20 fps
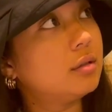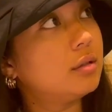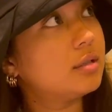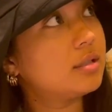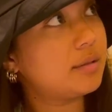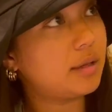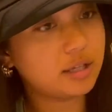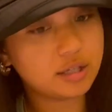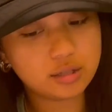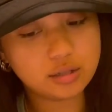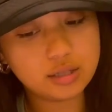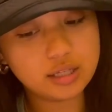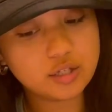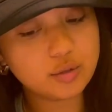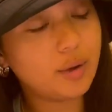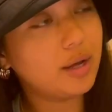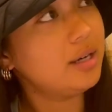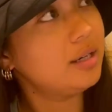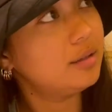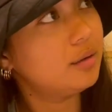So this
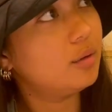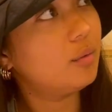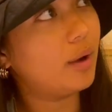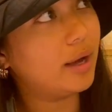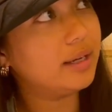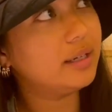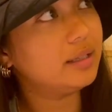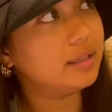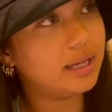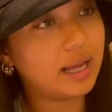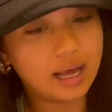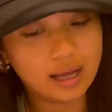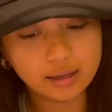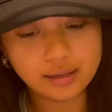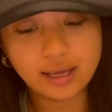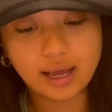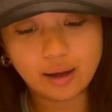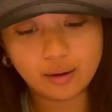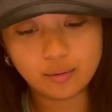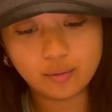one? One? One?
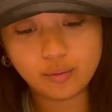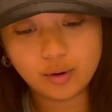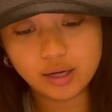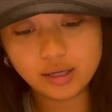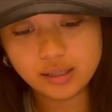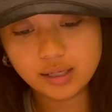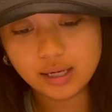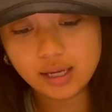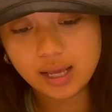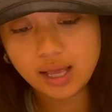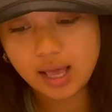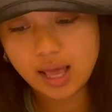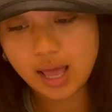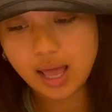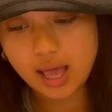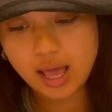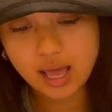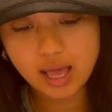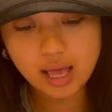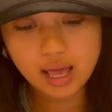Yeah, one.
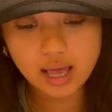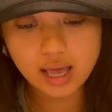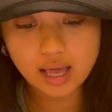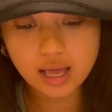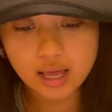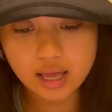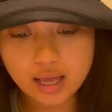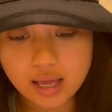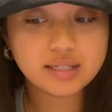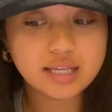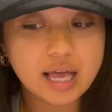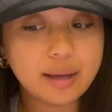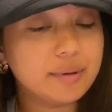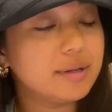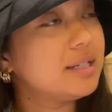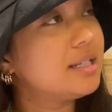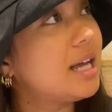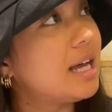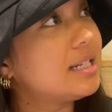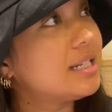Uh,
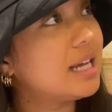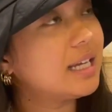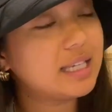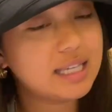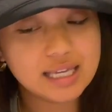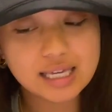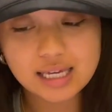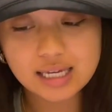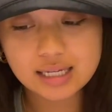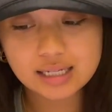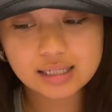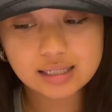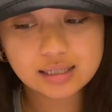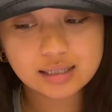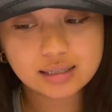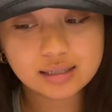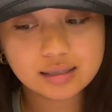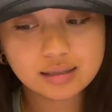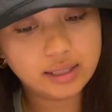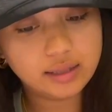salmon tataki.
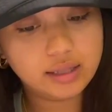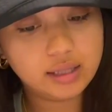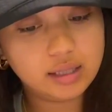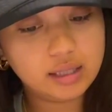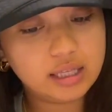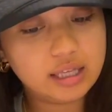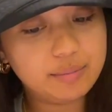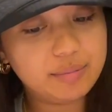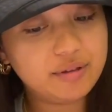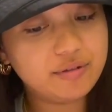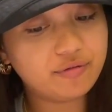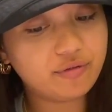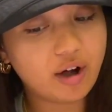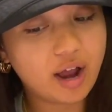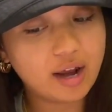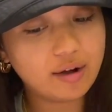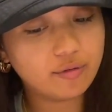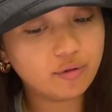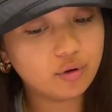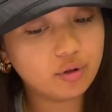The ebi
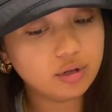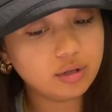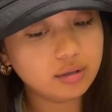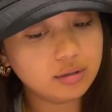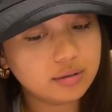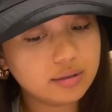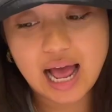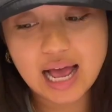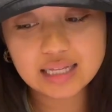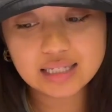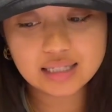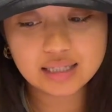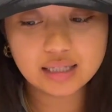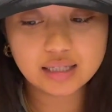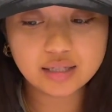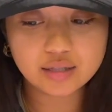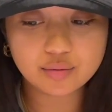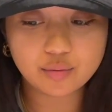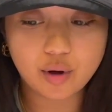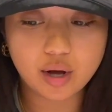fry roll. That's
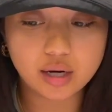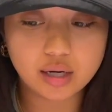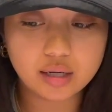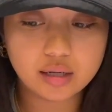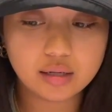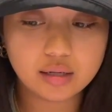this one.